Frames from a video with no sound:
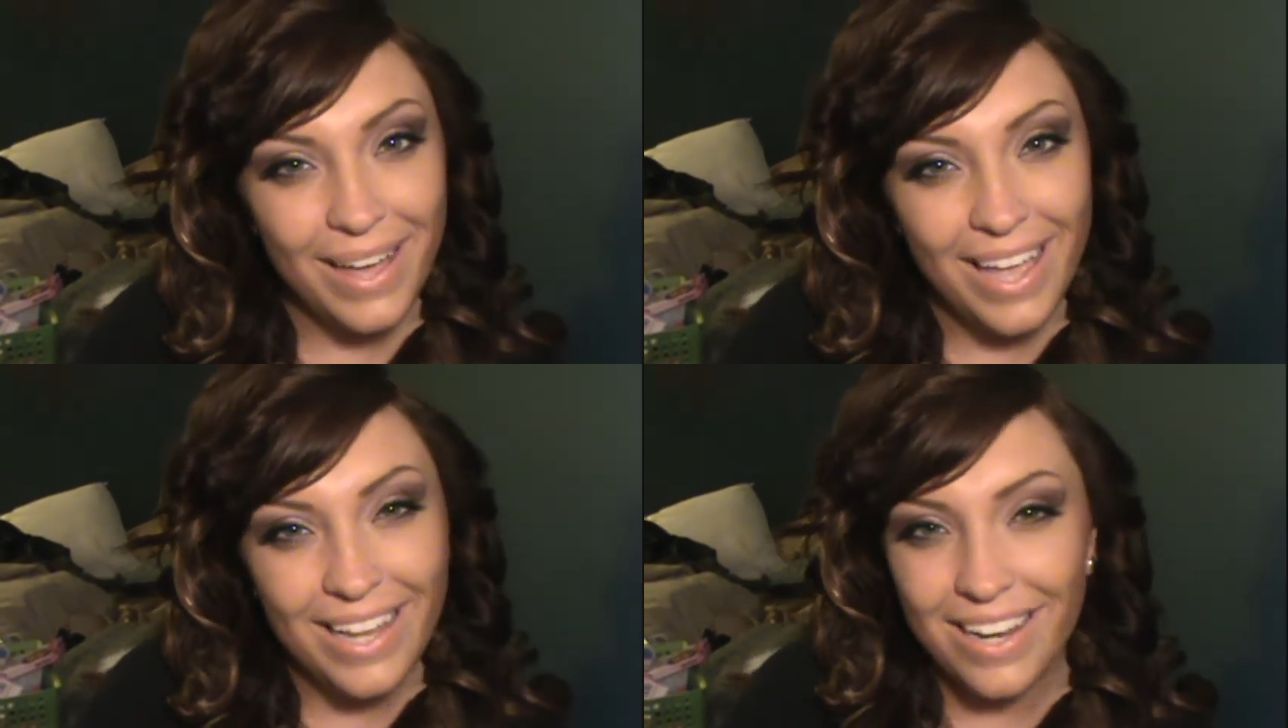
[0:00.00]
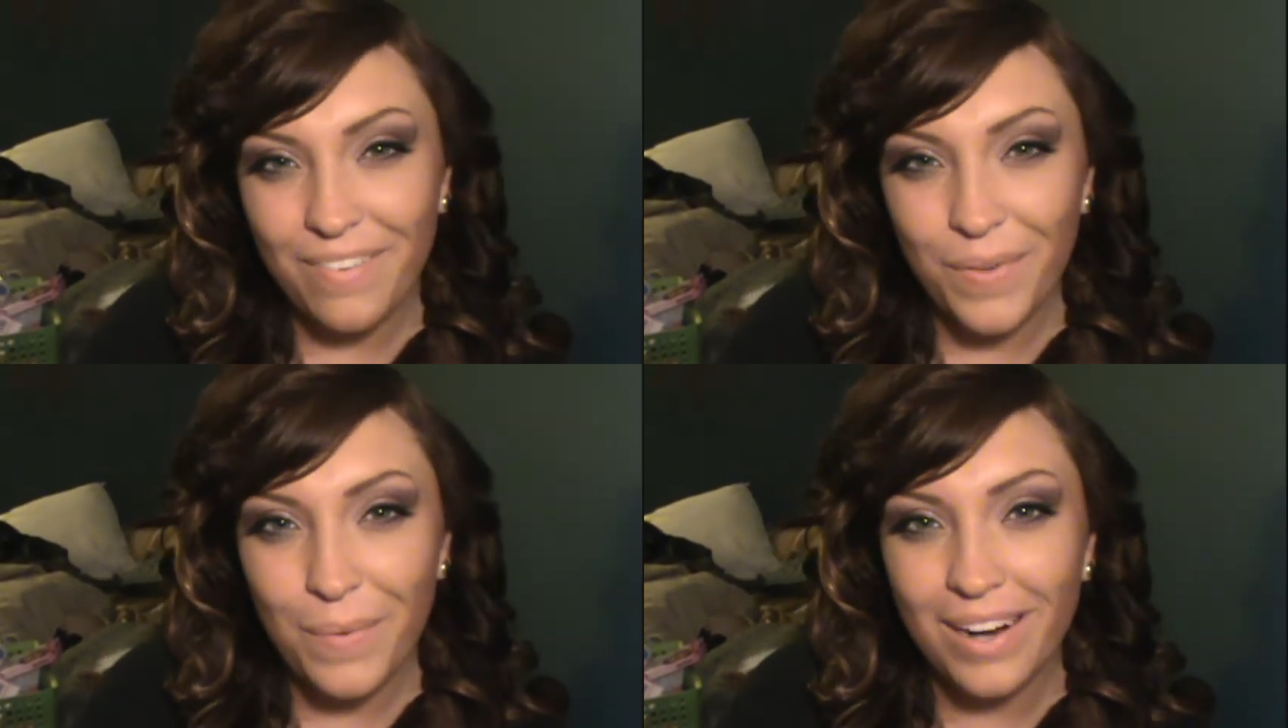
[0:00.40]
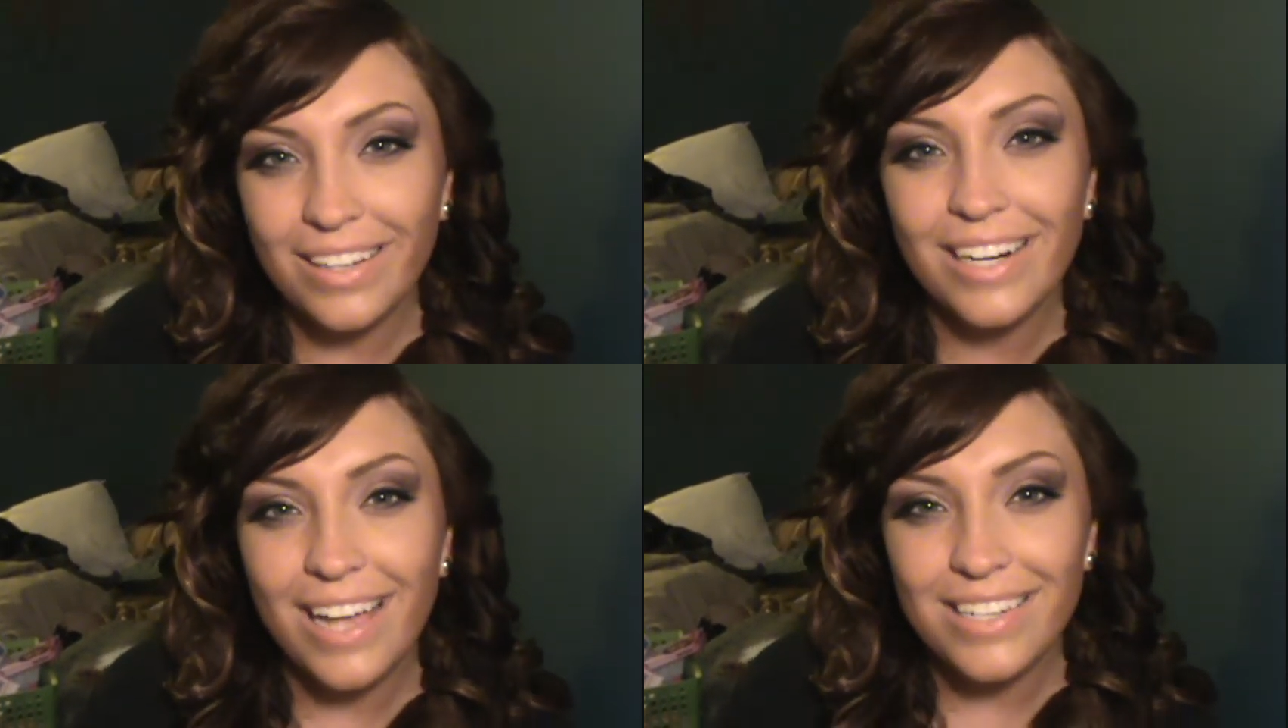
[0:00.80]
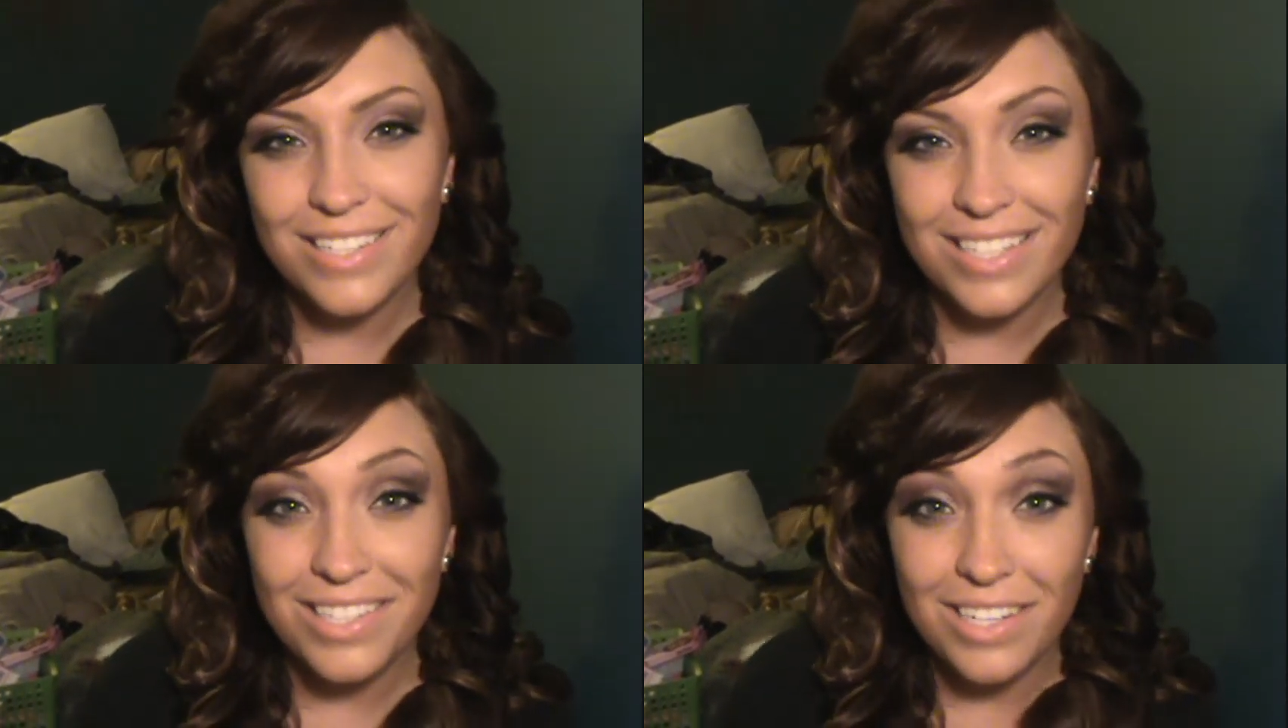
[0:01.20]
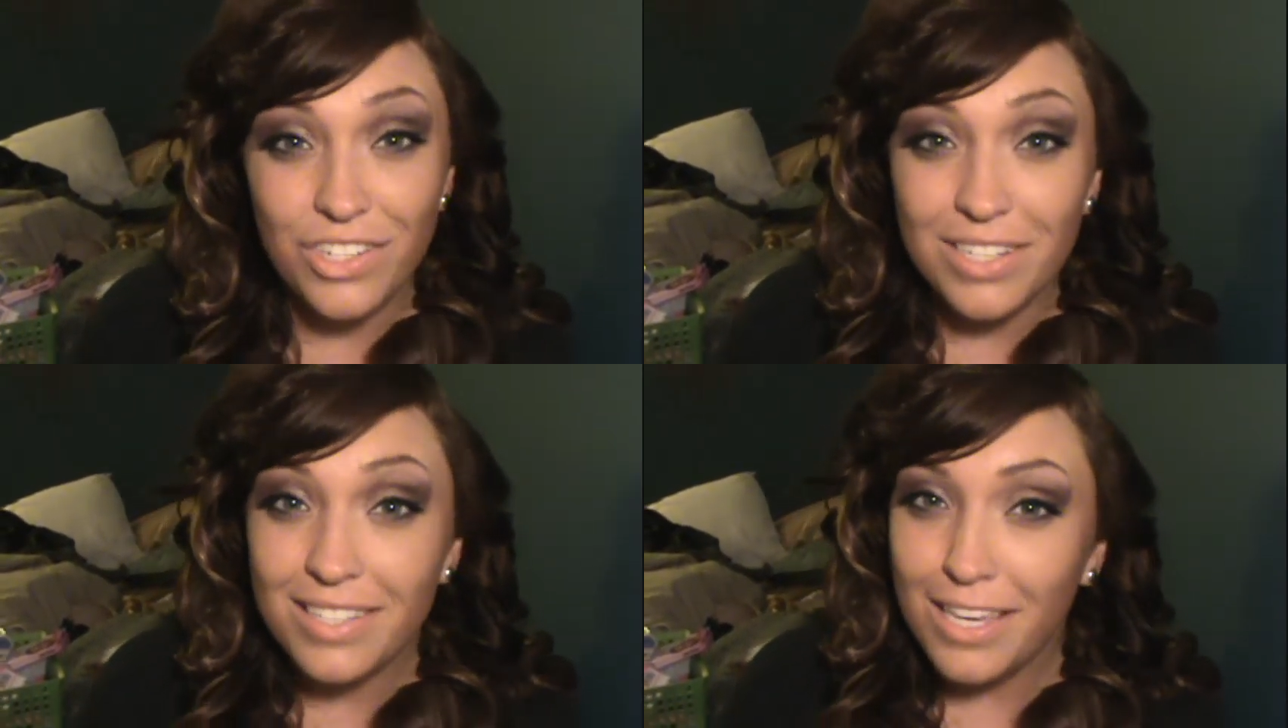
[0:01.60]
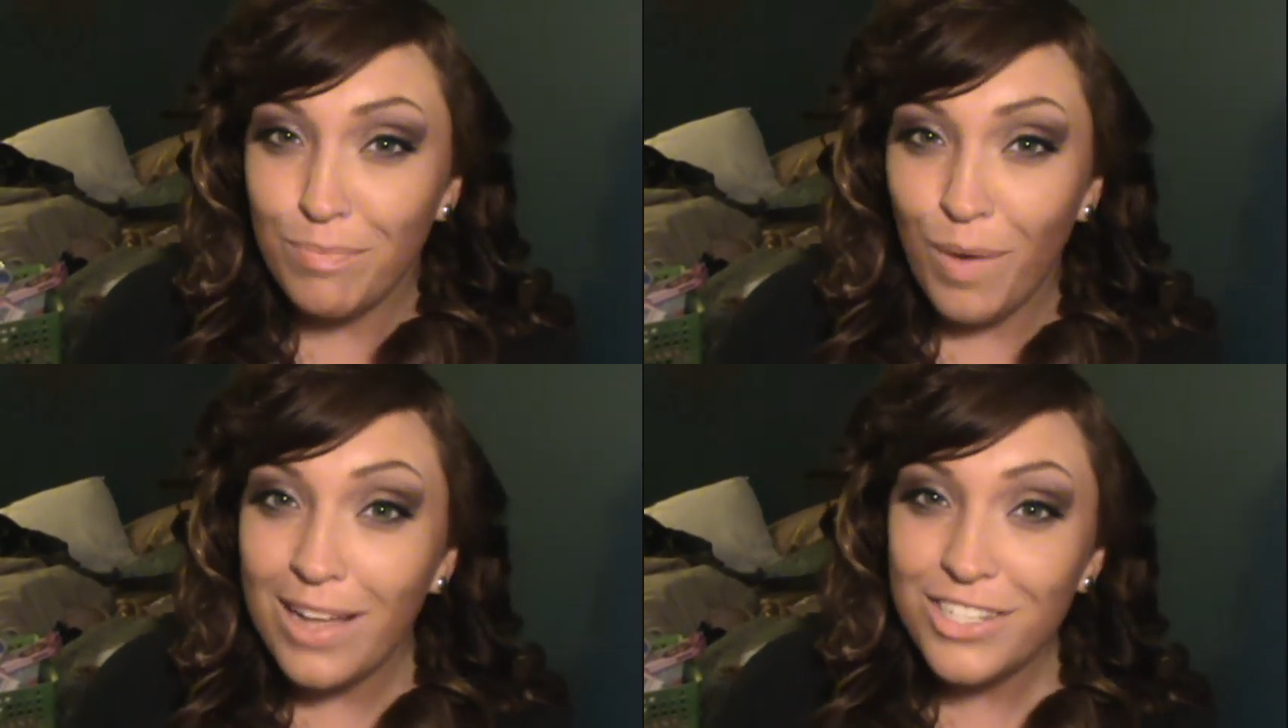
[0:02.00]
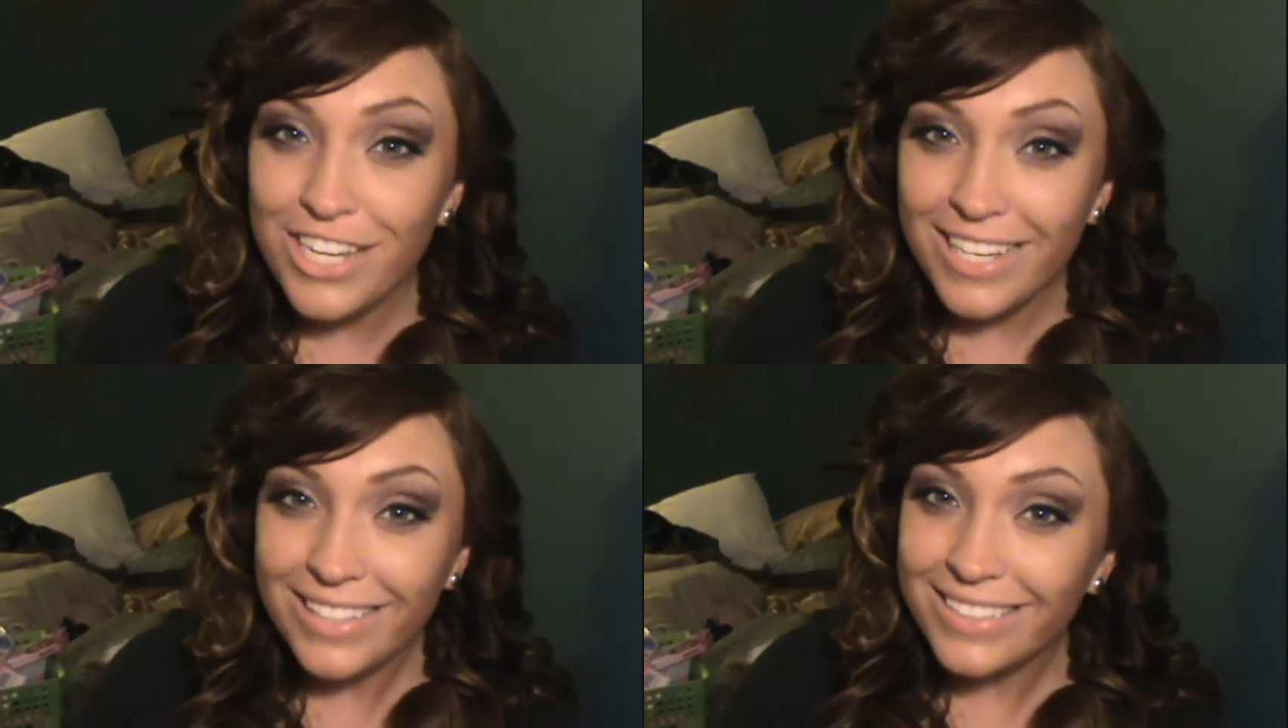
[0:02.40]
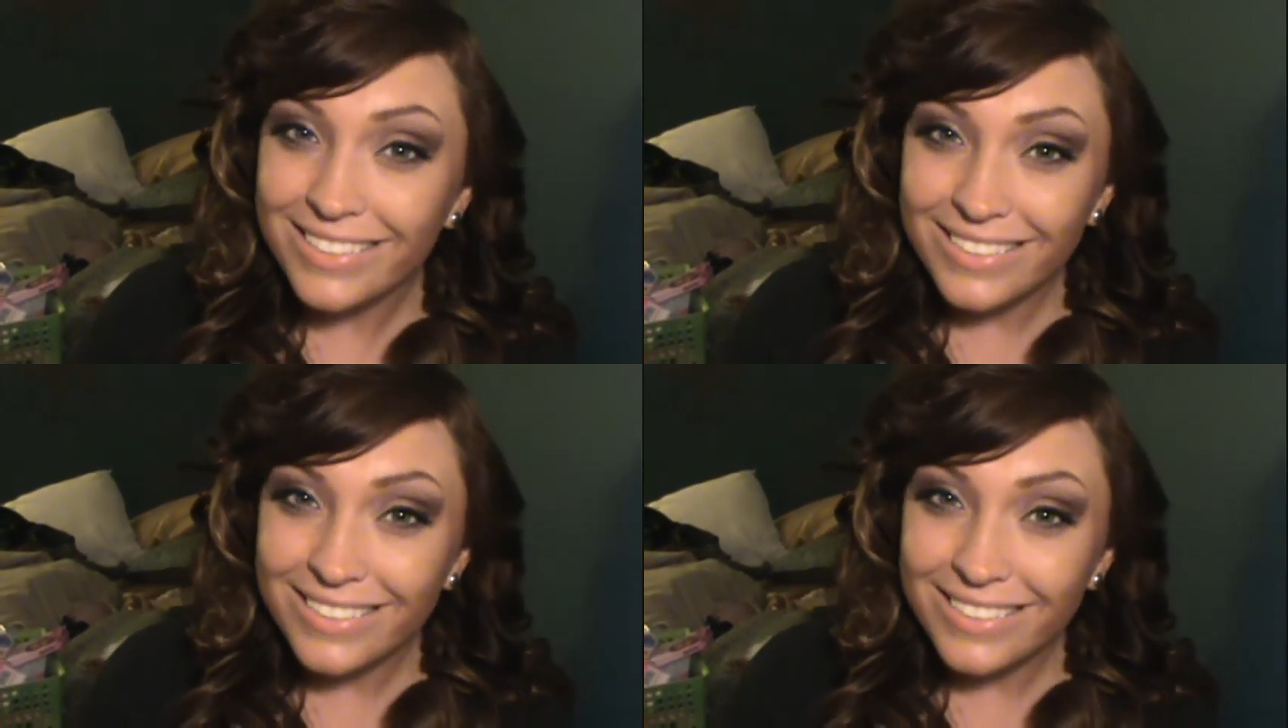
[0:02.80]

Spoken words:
And if you want to learn how to do this, then just keep watching.